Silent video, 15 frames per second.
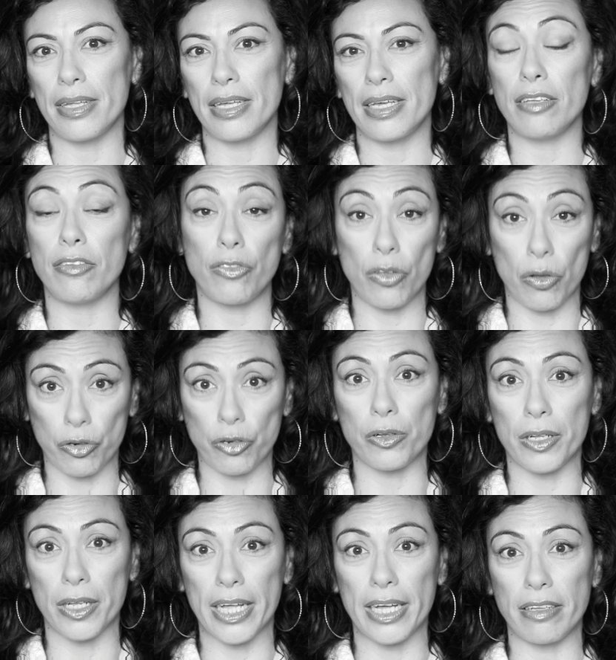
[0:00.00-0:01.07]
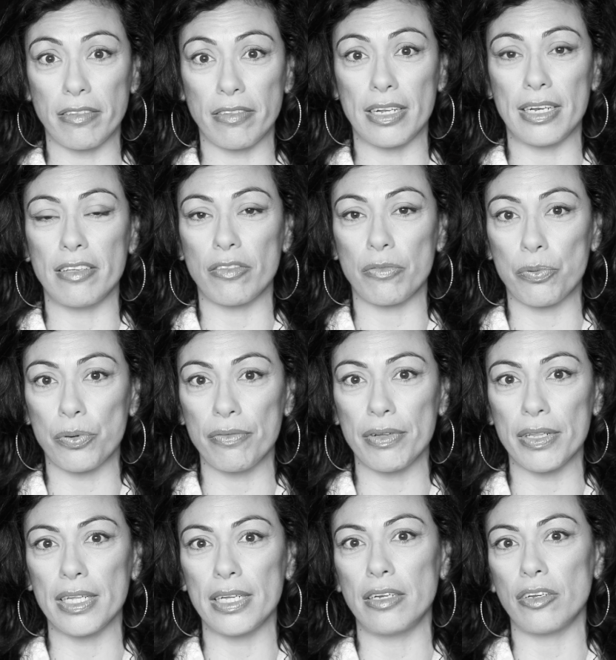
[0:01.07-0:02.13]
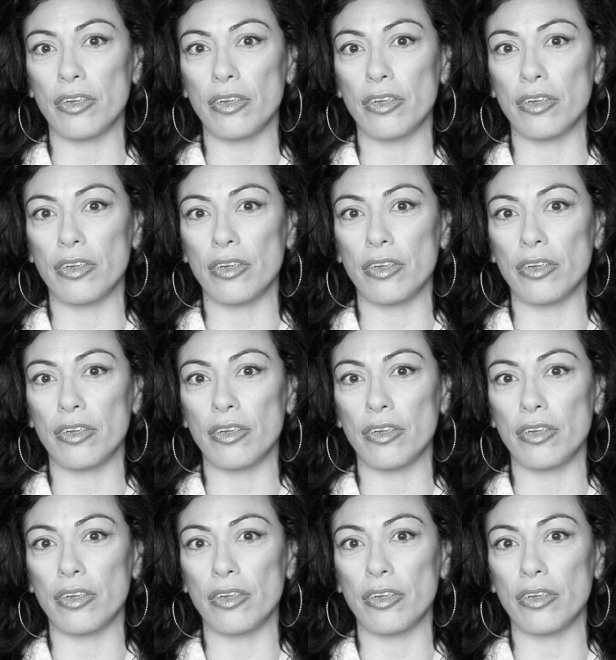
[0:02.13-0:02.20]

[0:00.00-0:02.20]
his social class and his privilege